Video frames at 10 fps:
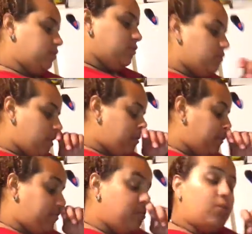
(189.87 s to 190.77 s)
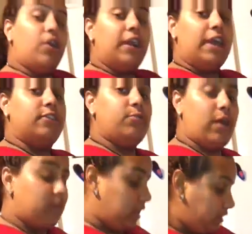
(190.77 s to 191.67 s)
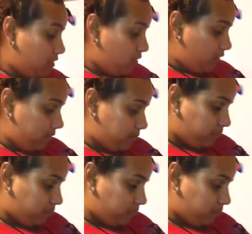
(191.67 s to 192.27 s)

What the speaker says: do a review on that as well later on.